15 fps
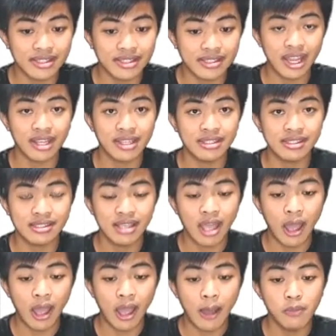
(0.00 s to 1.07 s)
That is
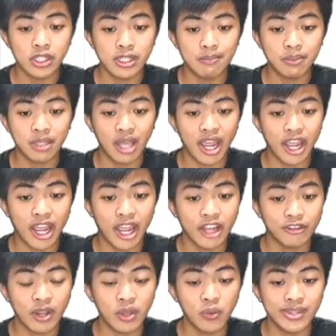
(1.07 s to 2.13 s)
multiplying the
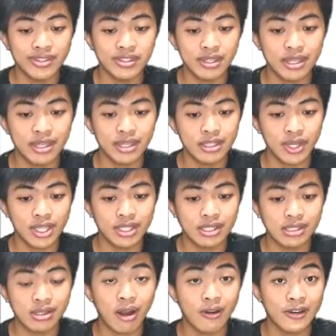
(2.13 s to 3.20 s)
frequency to its
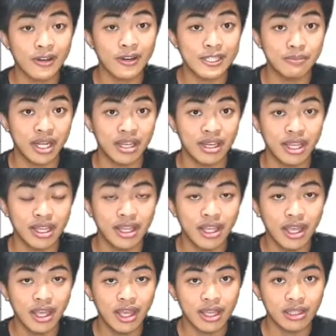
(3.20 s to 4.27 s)
corresponding
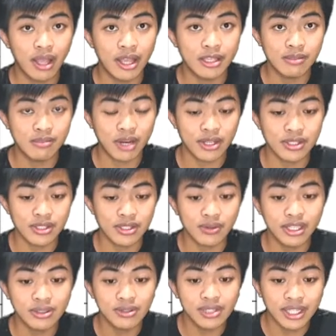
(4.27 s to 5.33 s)
class mark. So
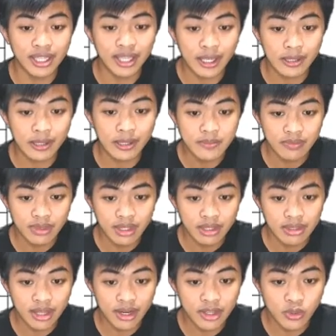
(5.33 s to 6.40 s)
ganito lang yan.
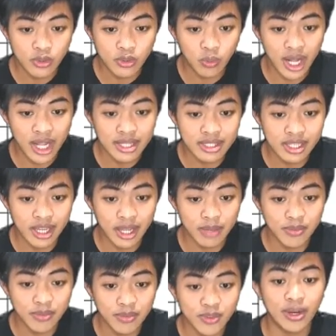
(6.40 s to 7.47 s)
That is 1
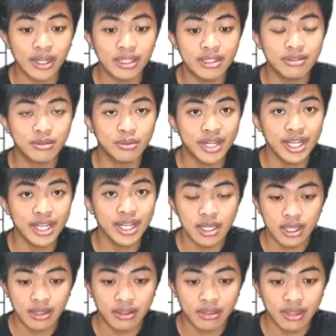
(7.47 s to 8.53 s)
times 43.
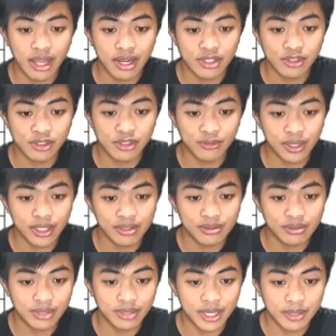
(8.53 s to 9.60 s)
That is 43.